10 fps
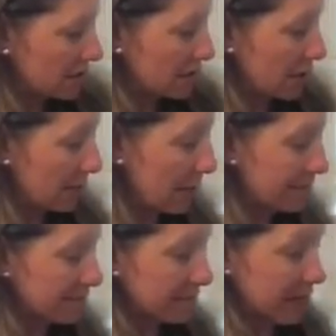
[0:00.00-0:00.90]
You know what?
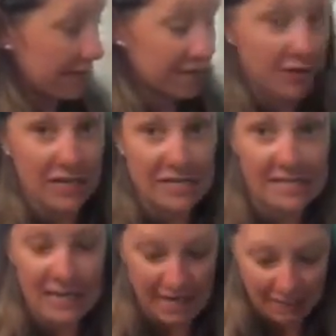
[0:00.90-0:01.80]
And if you can
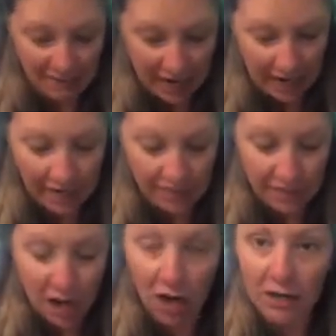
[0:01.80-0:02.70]
see, I kept it
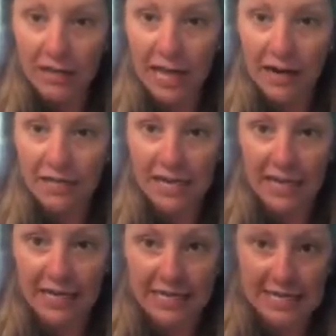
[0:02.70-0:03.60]
all in the airtight
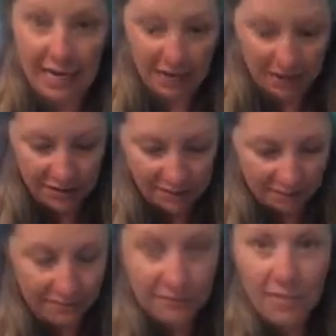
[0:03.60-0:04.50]
container
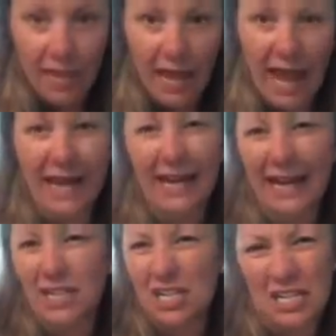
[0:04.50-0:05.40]
and I
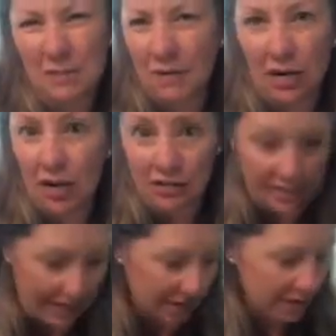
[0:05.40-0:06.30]
actually just put it all
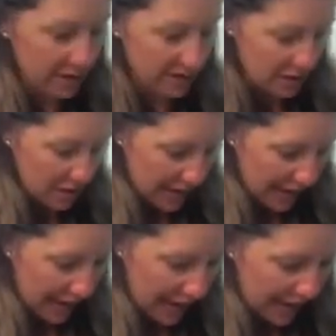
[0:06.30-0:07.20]
together.
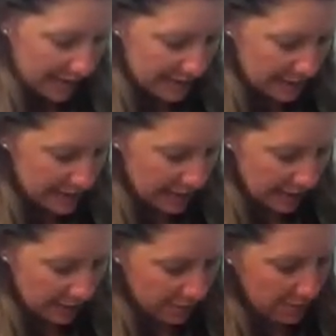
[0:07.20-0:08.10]
And
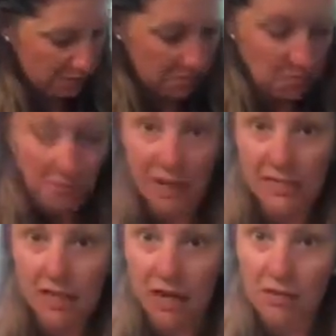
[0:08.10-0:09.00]

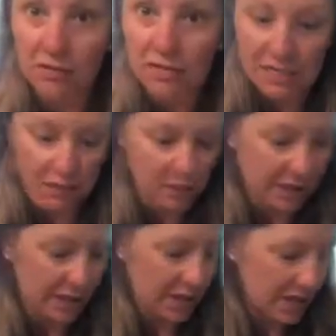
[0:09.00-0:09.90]
it's all still
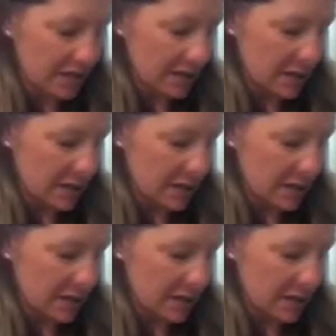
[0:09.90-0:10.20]
really good.